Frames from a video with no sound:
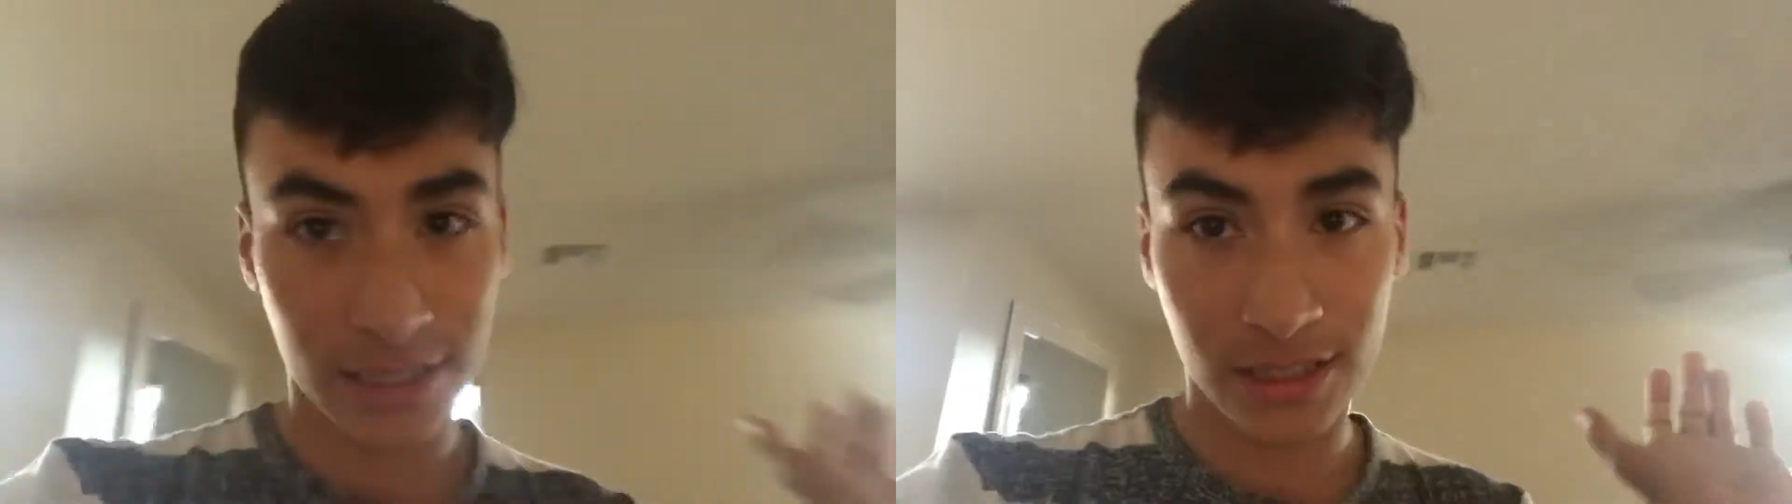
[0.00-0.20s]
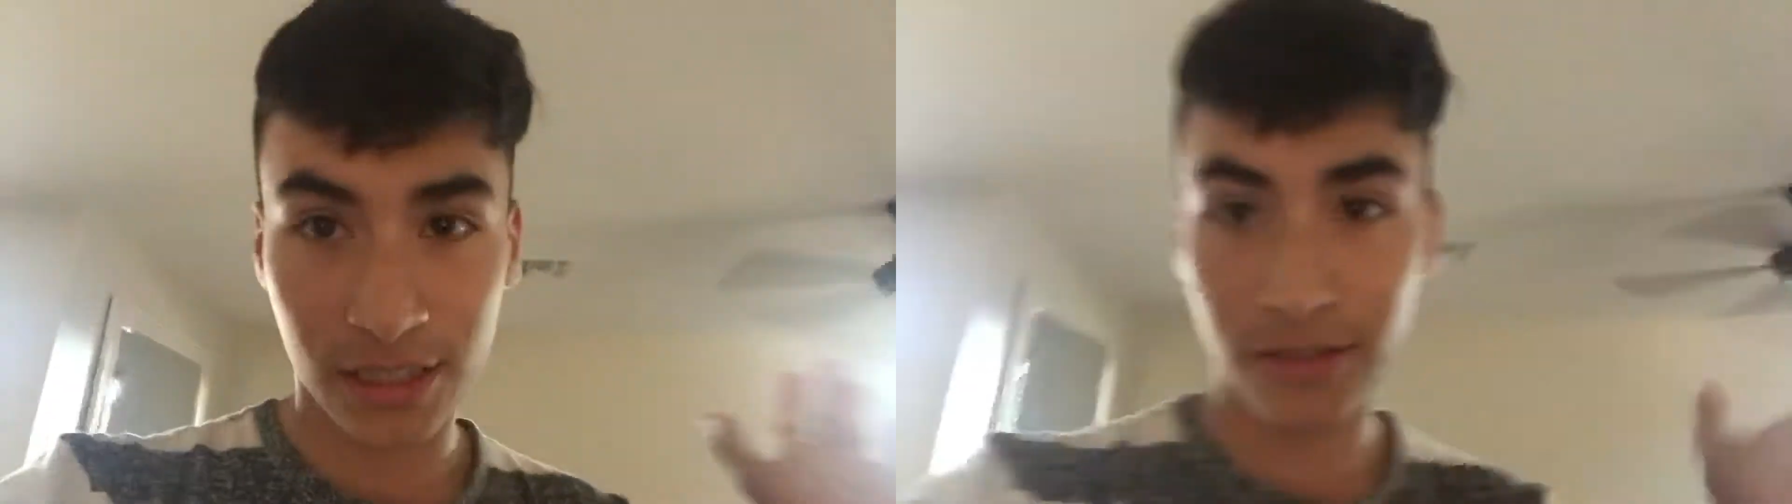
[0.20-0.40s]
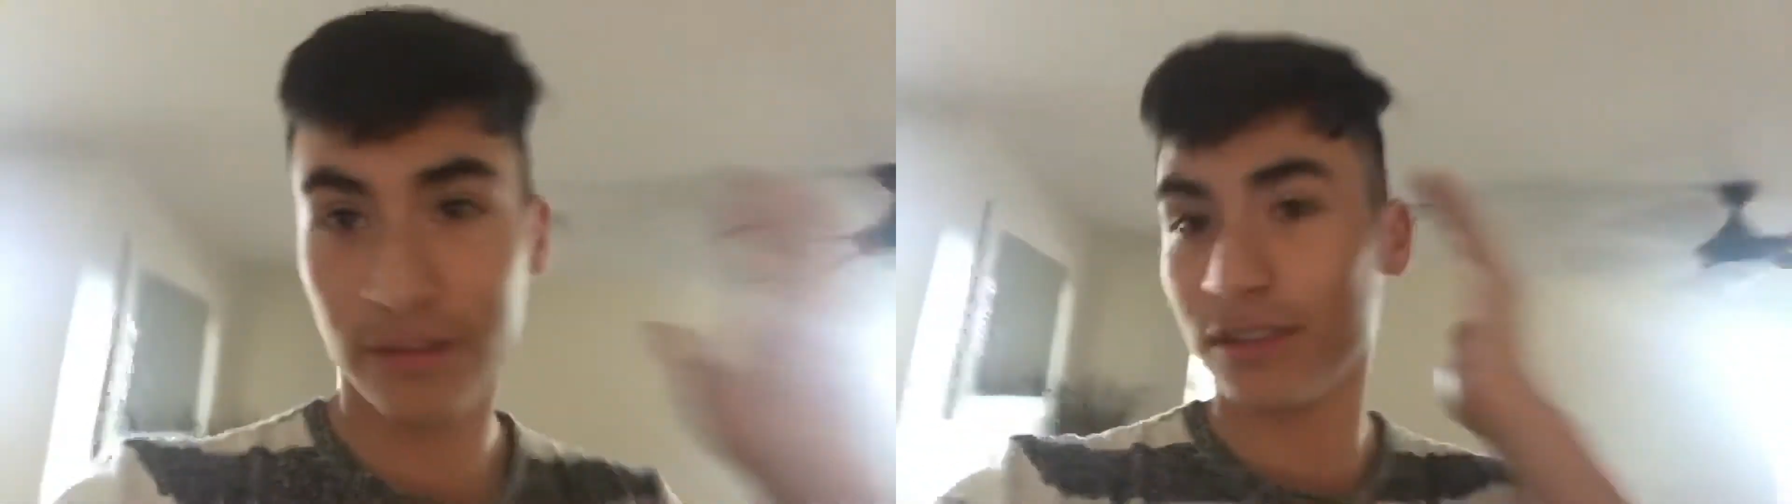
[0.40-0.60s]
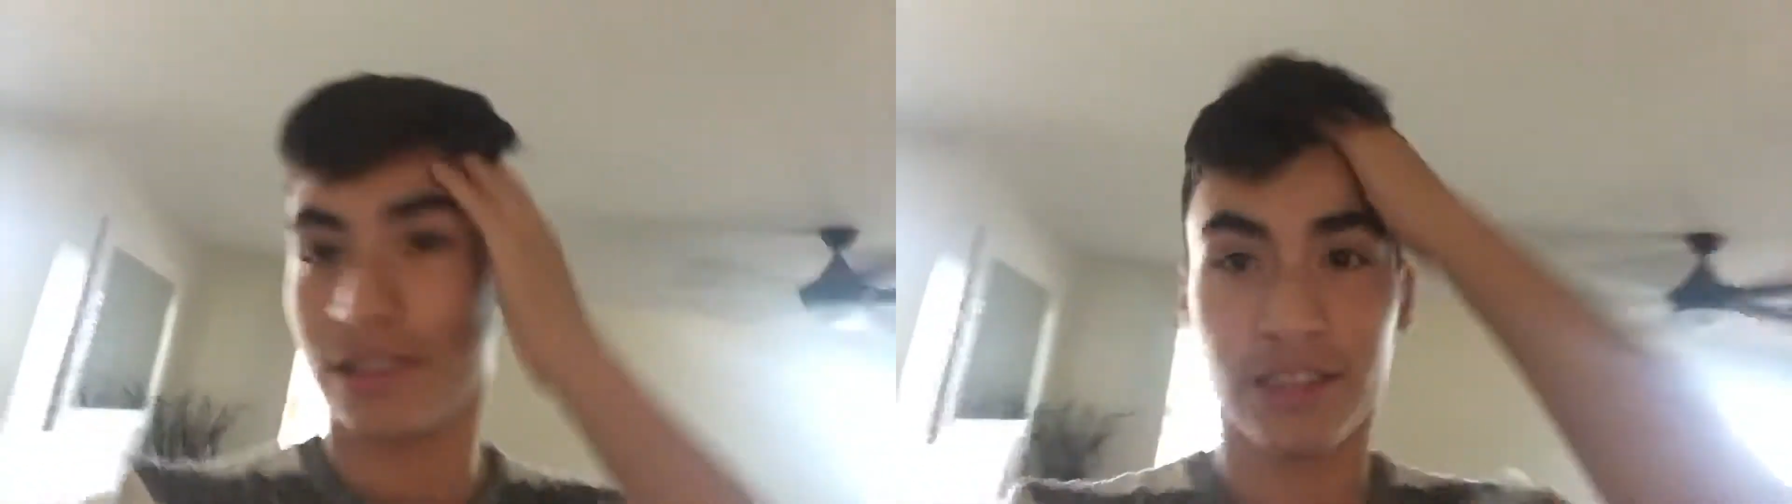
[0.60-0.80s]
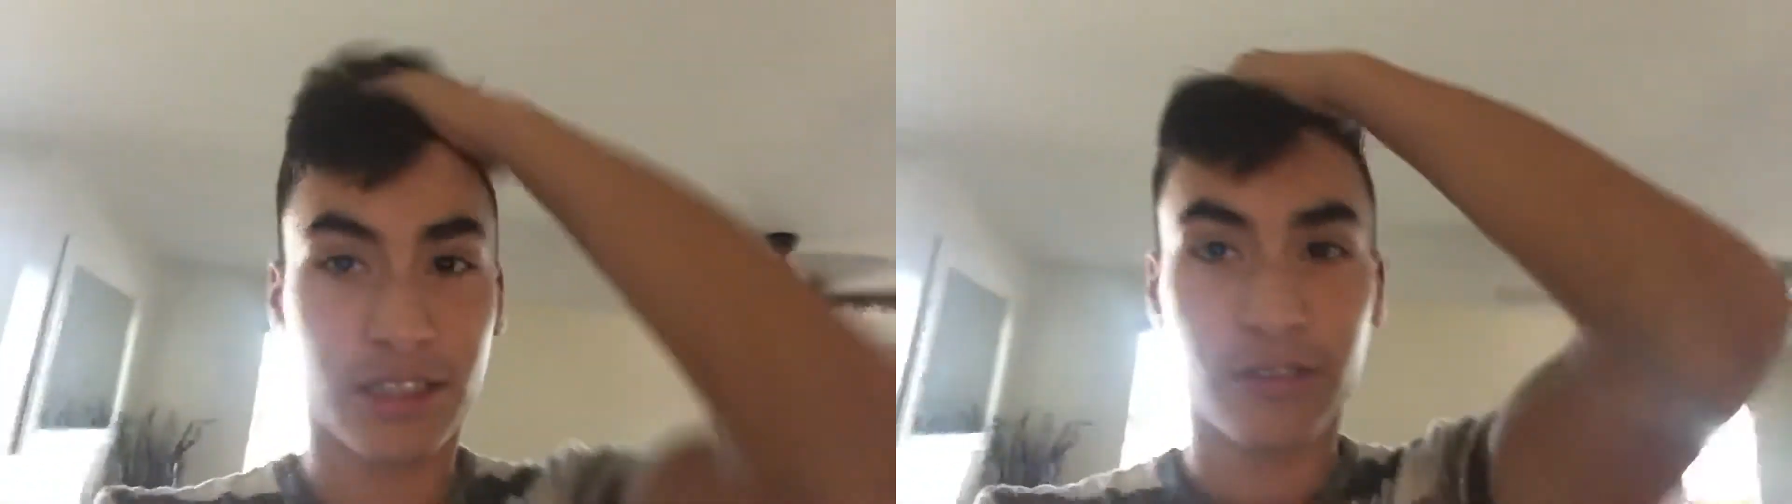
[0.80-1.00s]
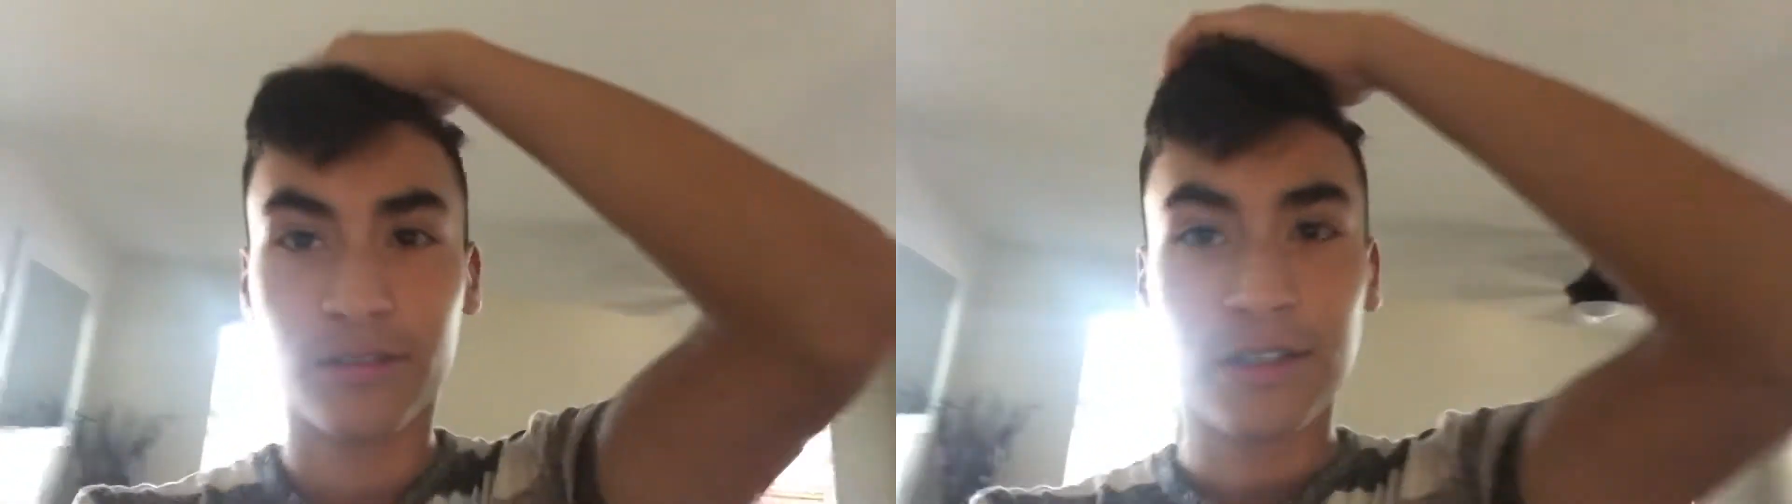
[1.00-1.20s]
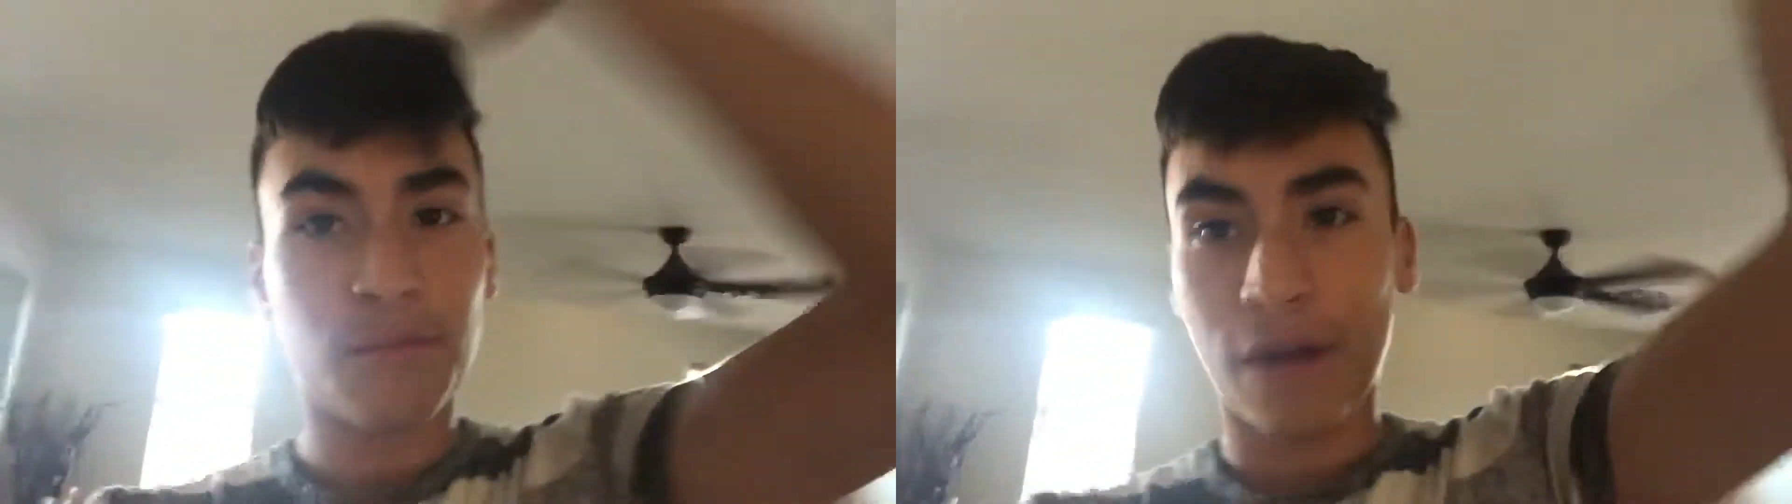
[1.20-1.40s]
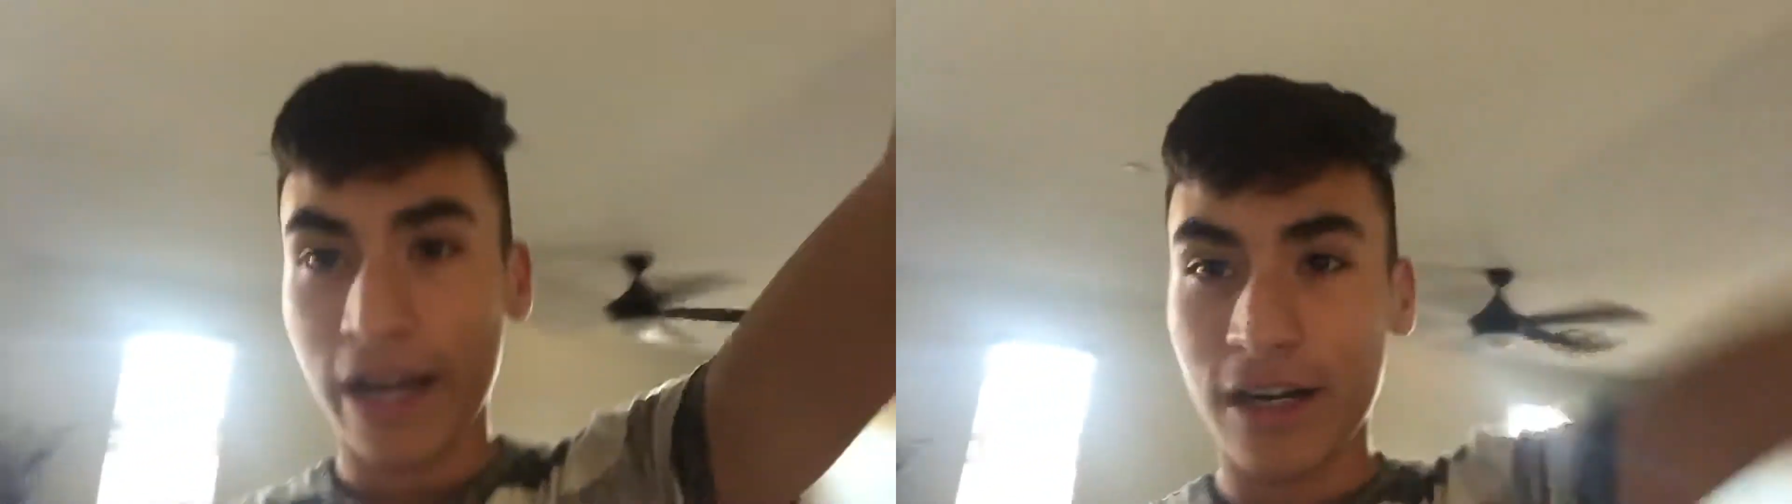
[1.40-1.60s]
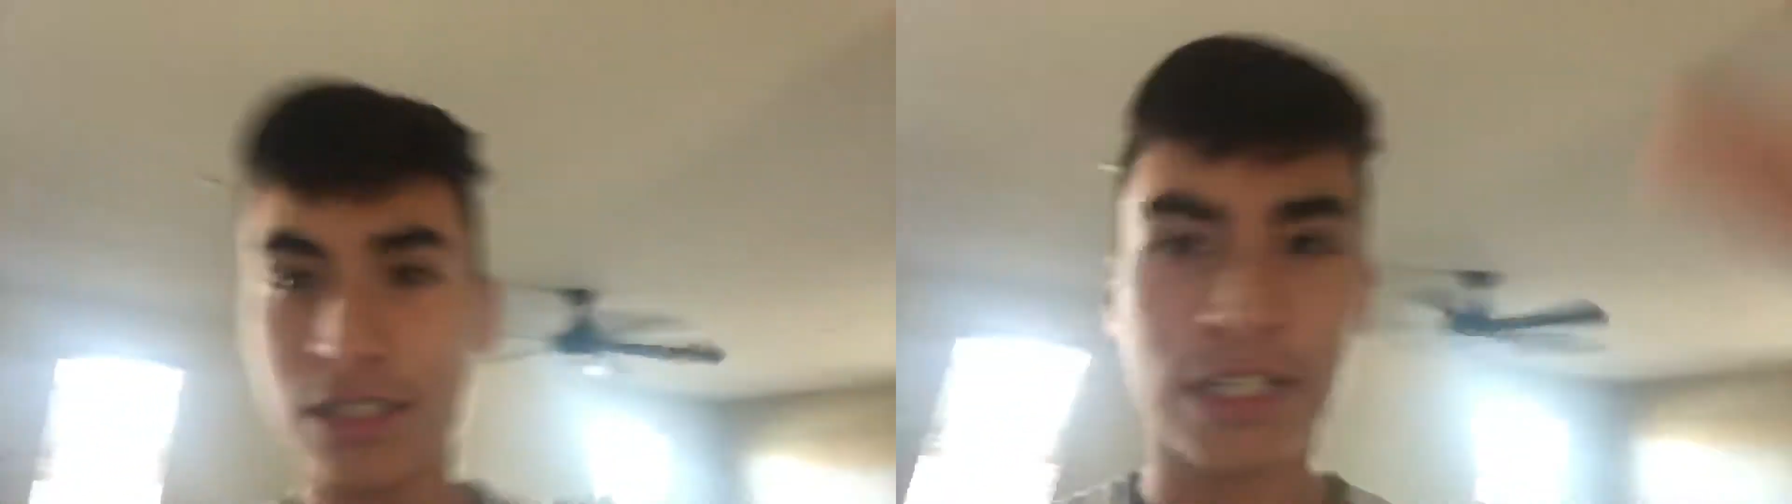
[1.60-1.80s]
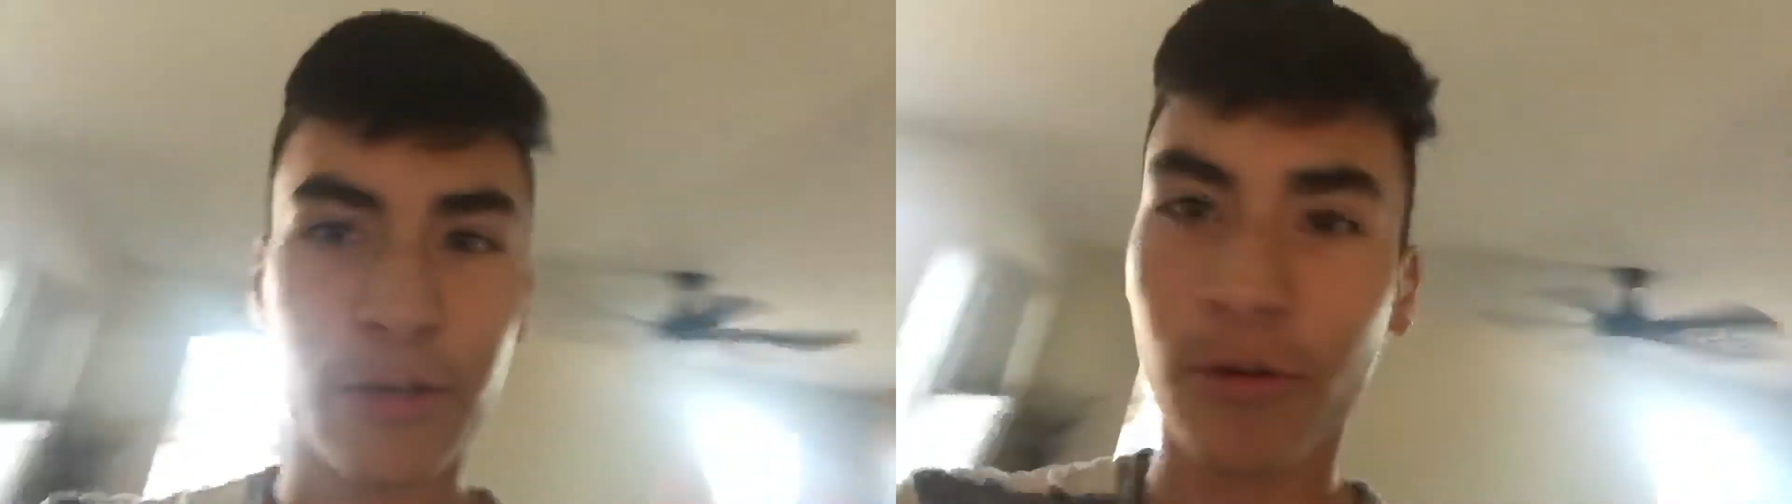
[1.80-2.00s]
stuff. So, you know, my hair's looking